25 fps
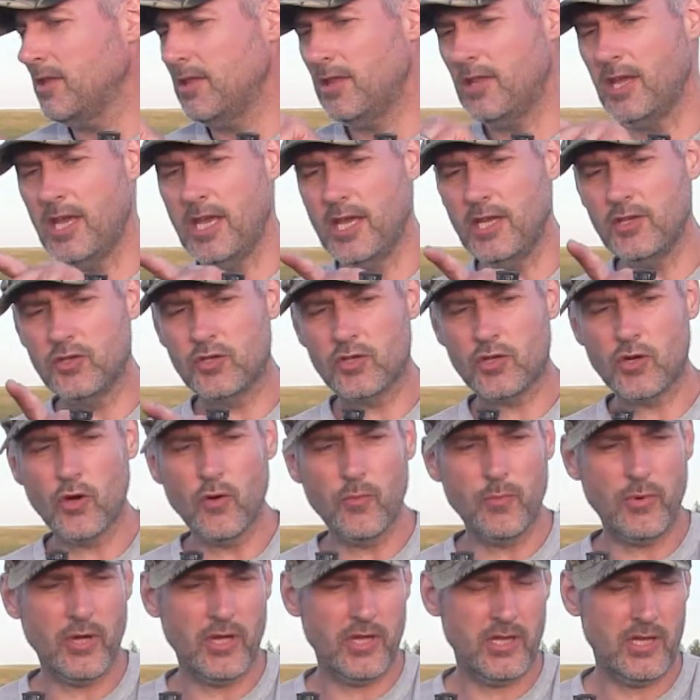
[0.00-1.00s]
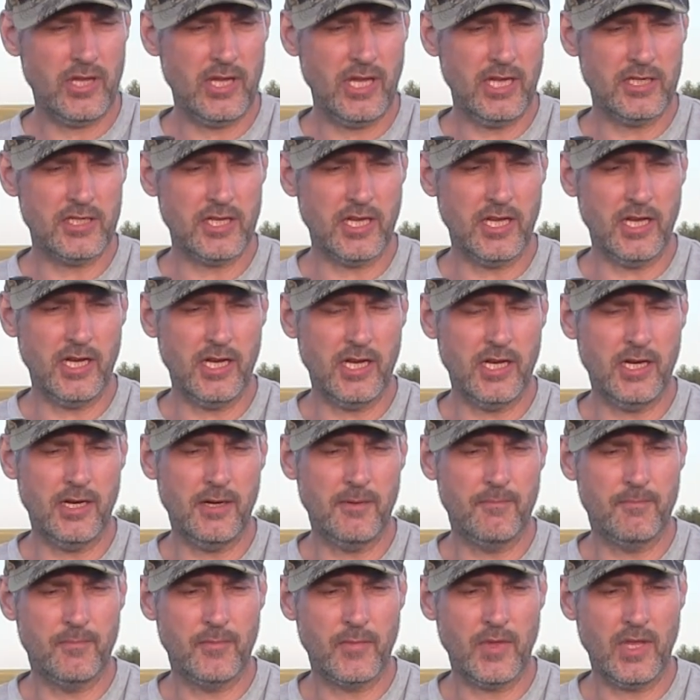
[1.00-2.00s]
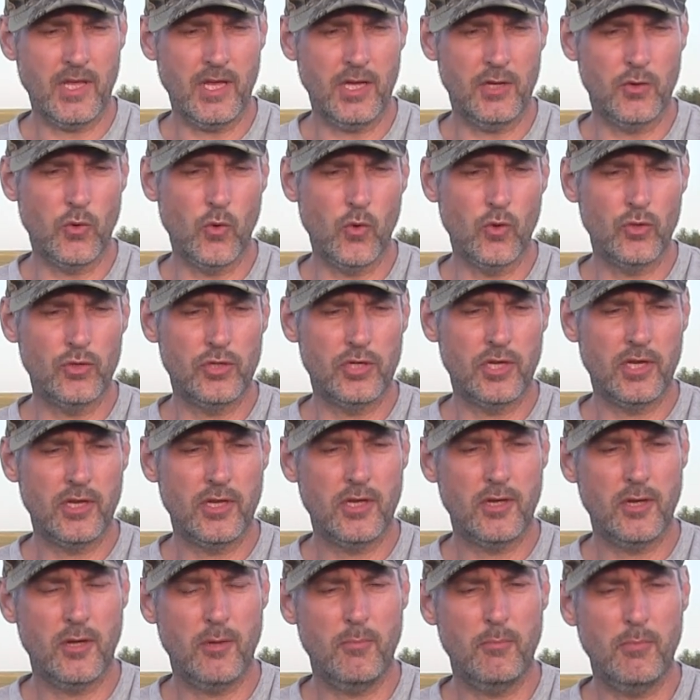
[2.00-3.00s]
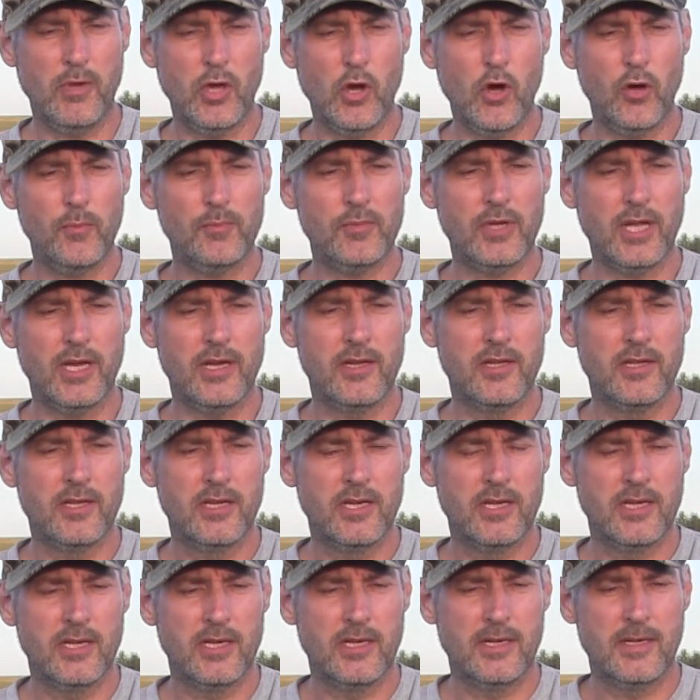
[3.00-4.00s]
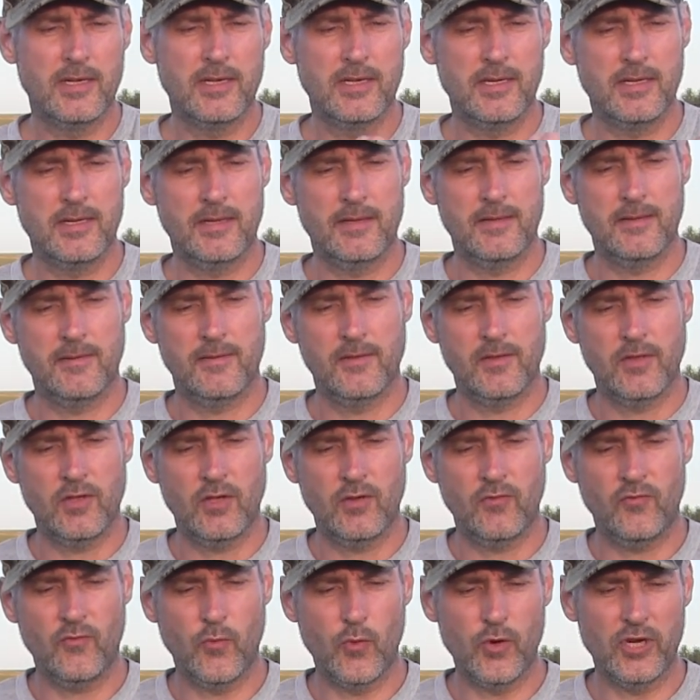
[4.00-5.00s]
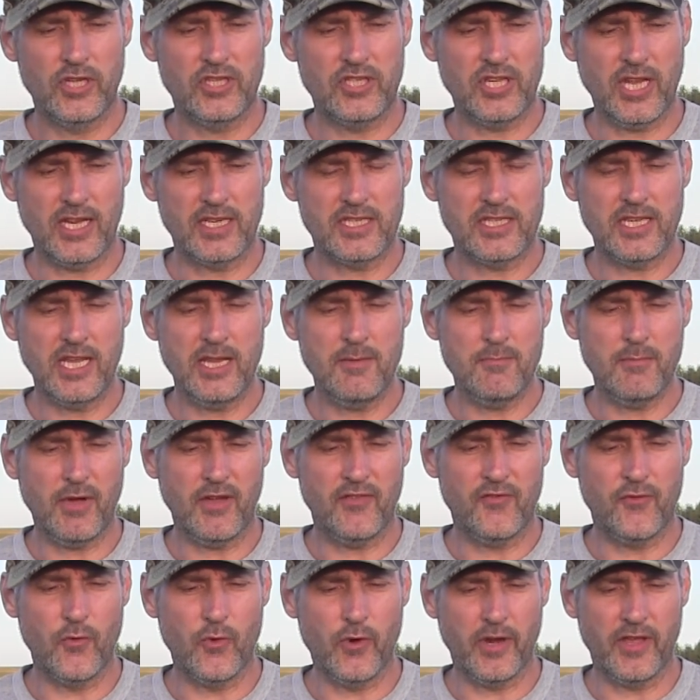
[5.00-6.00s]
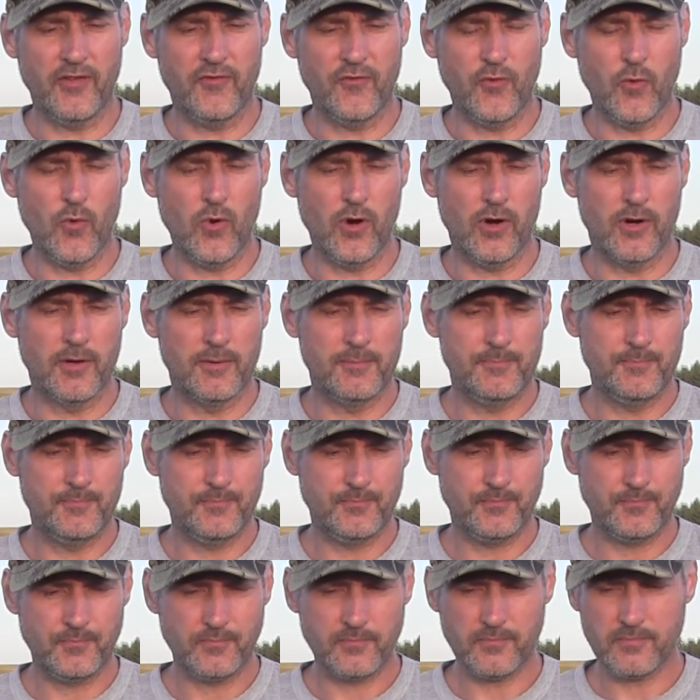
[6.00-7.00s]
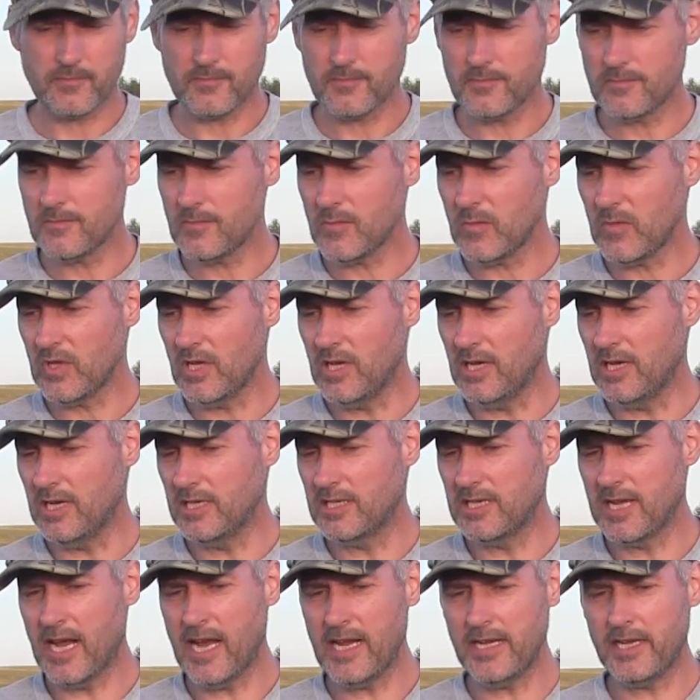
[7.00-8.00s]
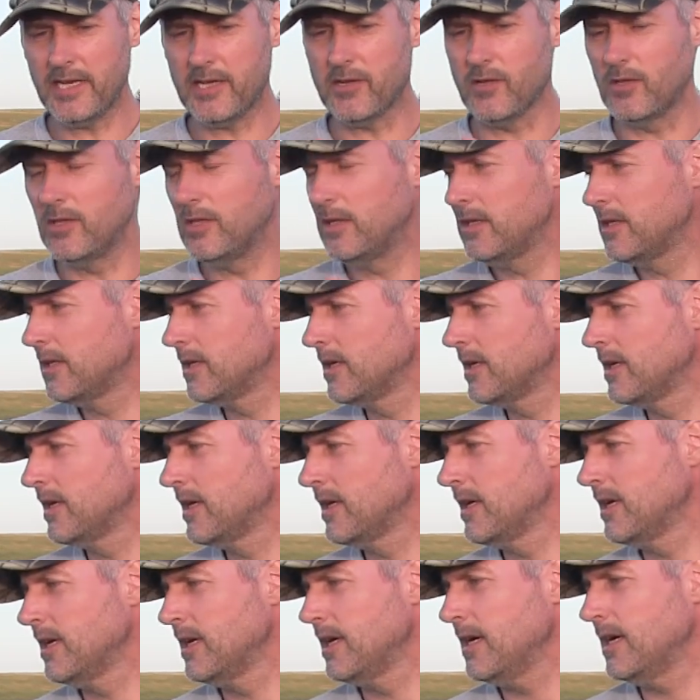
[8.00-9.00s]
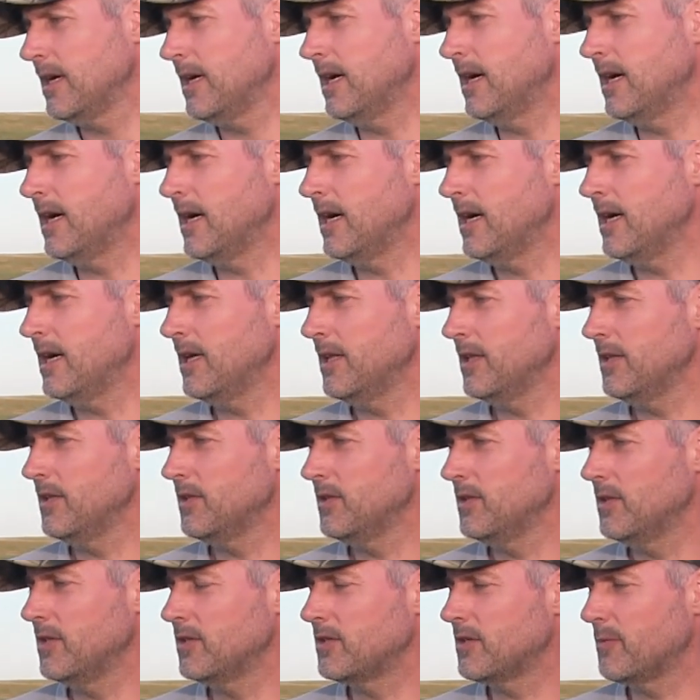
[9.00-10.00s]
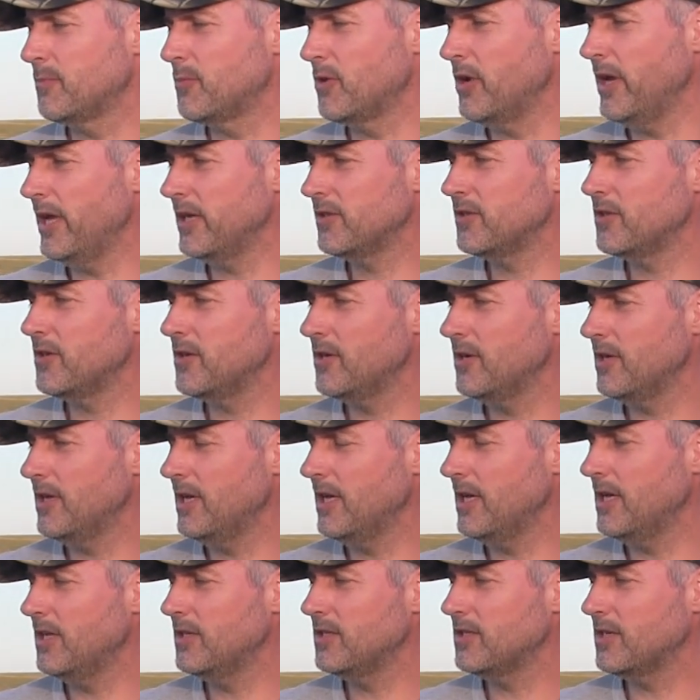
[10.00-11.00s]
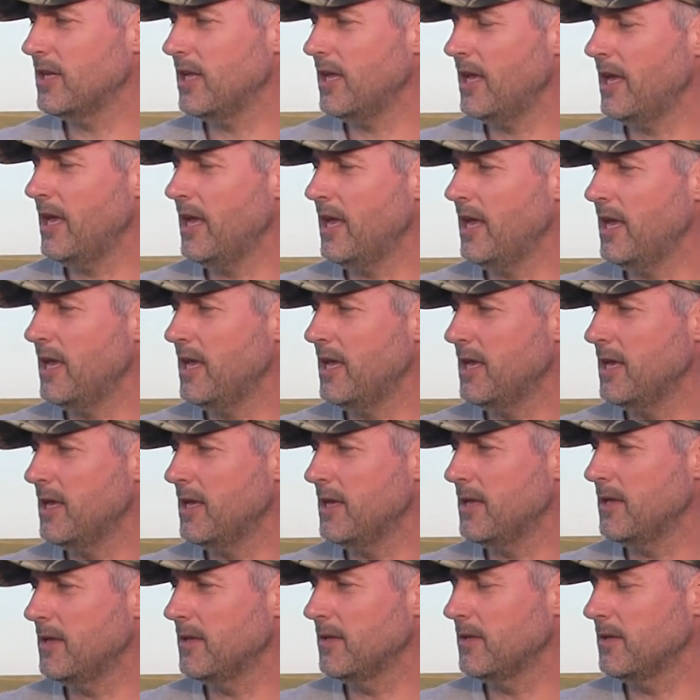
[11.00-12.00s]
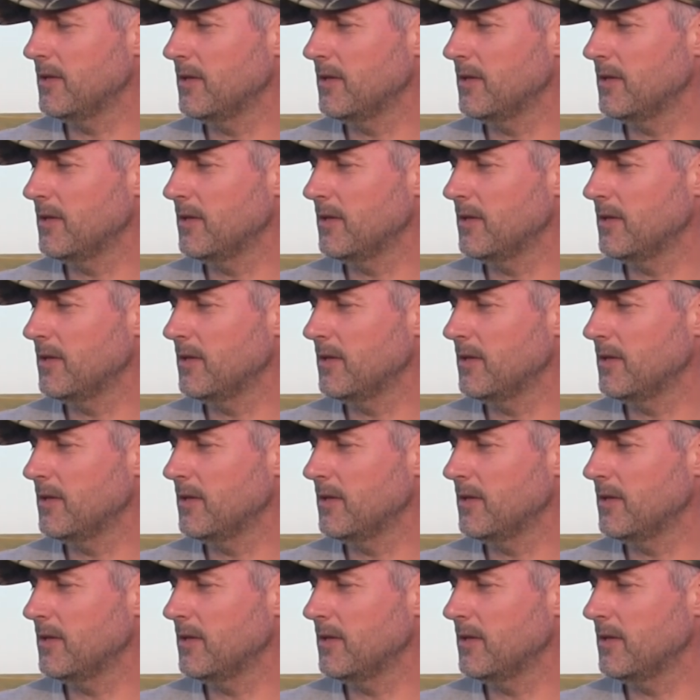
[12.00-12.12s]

The scope is an old Meopta 4-16 by 44 tactical, and the suppressor is a